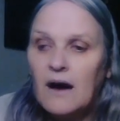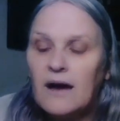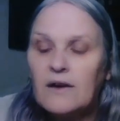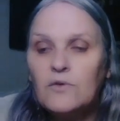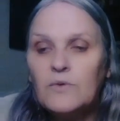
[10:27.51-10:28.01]

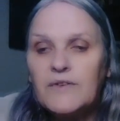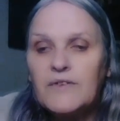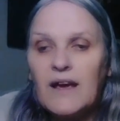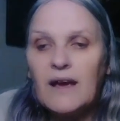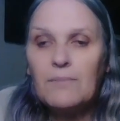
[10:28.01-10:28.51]
I always
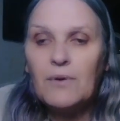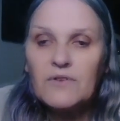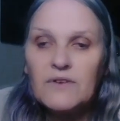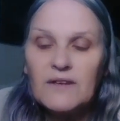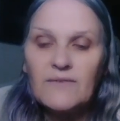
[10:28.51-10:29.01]
set
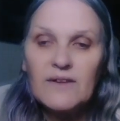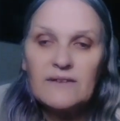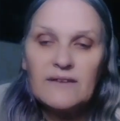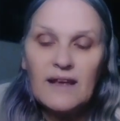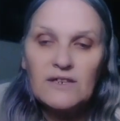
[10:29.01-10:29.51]
positive
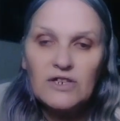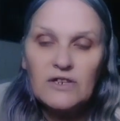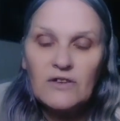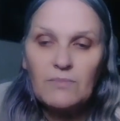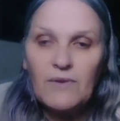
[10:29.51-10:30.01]

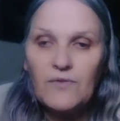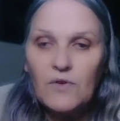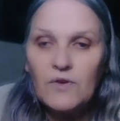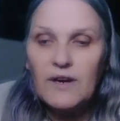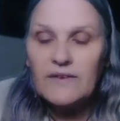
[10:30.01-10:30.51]
intentions
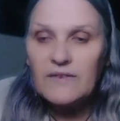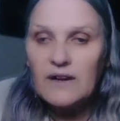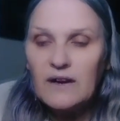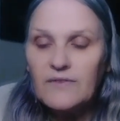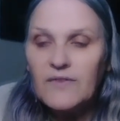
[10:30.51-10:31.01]
before I
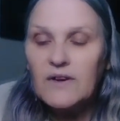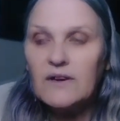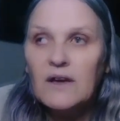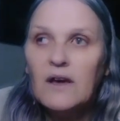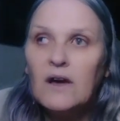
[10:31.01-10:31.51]
start that